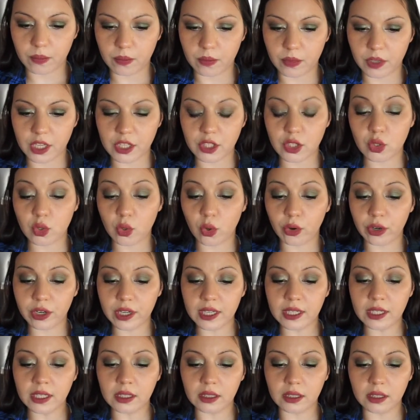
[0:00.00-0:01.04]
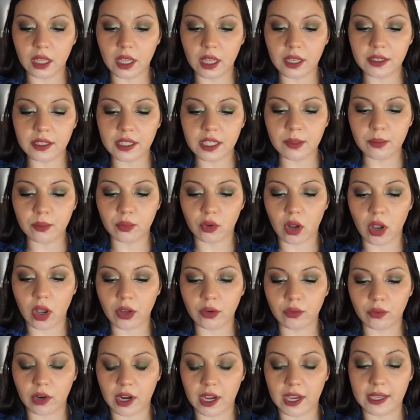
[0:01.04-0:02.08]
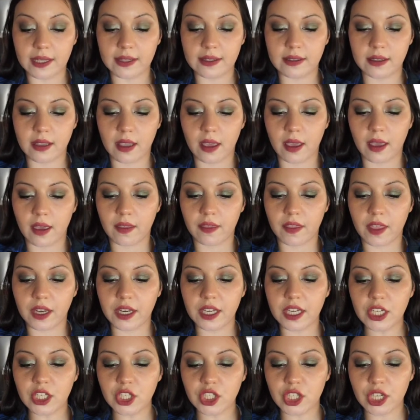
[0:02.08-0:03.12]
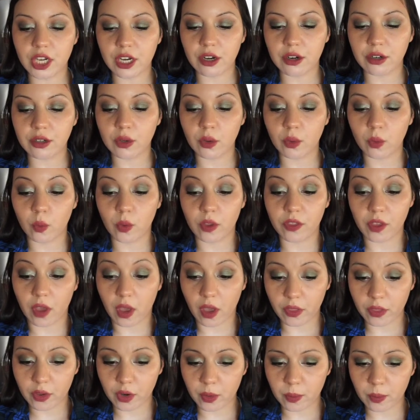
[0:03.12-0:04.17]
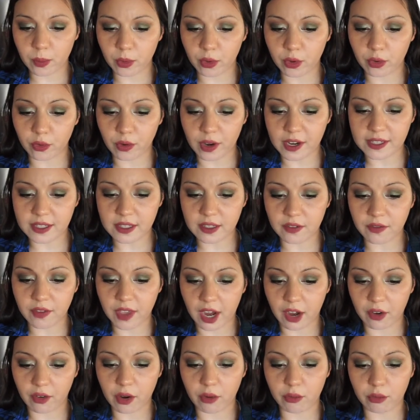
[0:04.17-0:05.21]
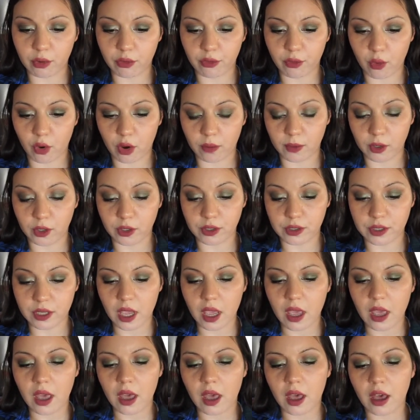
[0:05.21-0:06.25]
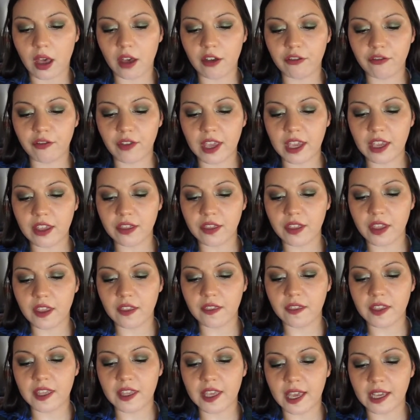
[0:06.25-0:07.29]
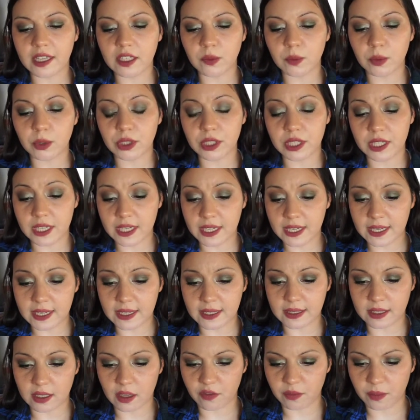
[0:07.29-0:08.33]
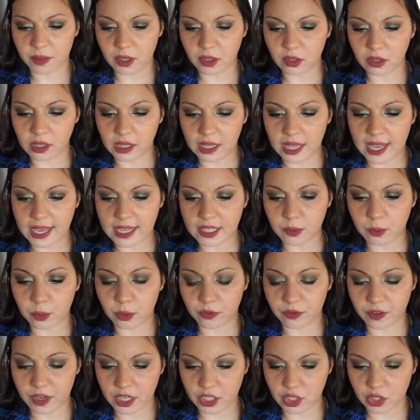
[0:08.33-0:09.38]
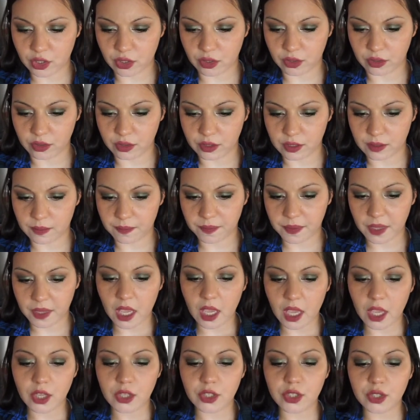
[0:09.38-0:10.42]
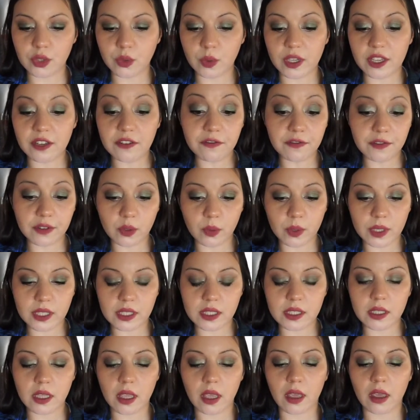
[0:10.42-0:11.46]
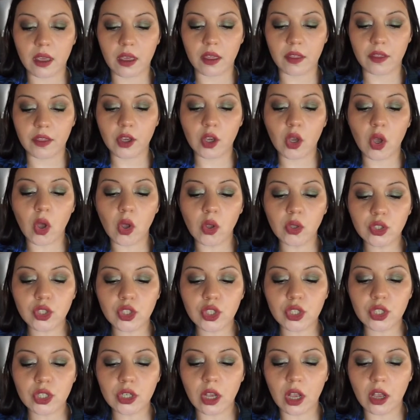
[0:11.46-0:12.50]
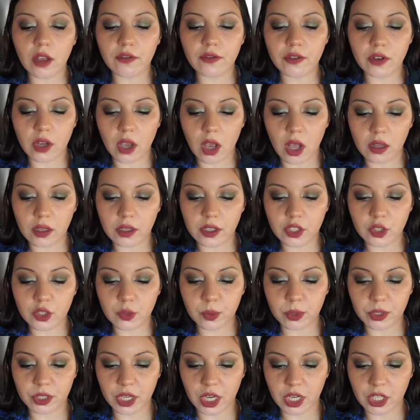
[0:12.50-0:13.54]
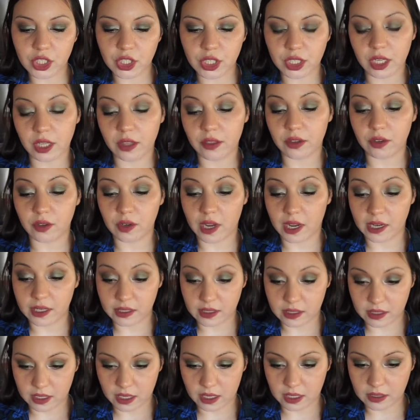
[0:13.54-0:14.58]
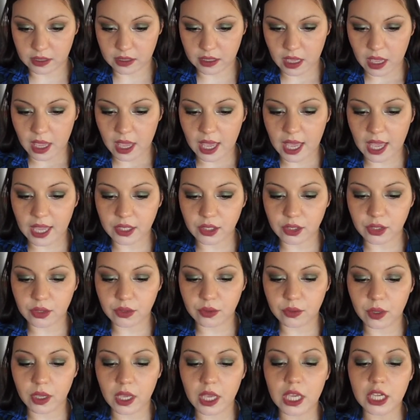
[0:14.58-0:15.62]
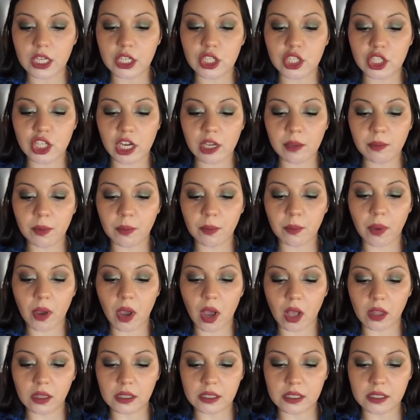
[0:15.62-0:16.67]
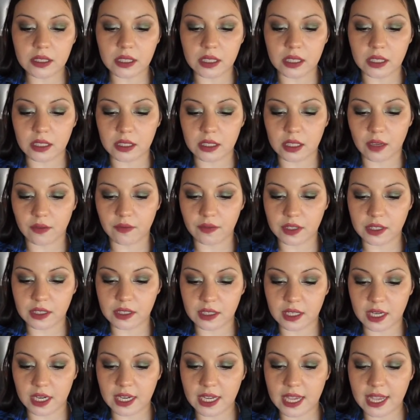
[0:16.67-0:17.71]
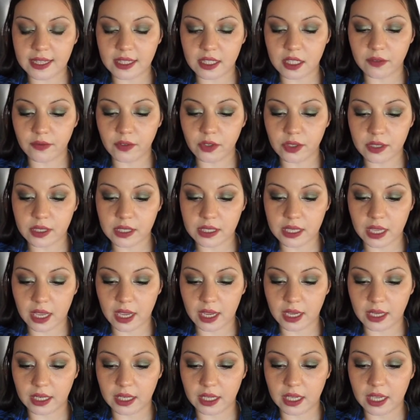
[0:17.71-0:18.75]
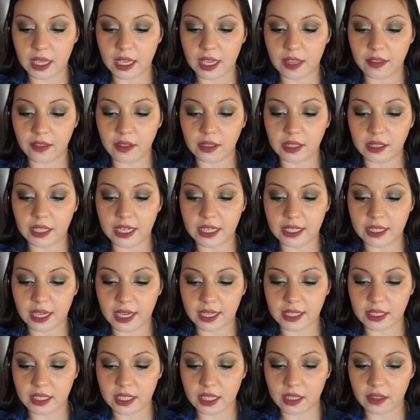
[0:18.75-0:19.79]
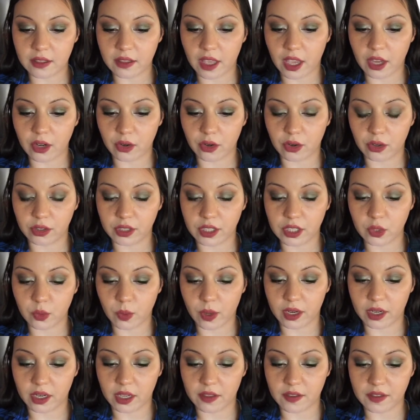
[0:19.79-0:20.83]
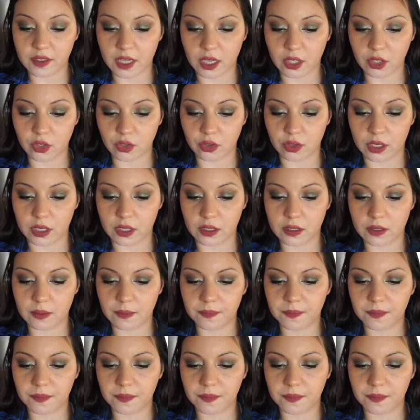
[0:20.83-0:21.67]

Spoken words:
Historian Lundy Braun writes that he shared with other progressive-era reformers a faith in the expertise of middle-class professionals to influence the culture of knowledge production in the United States and to shape policies of the state and civil society in the late 19th and early 20th centuries.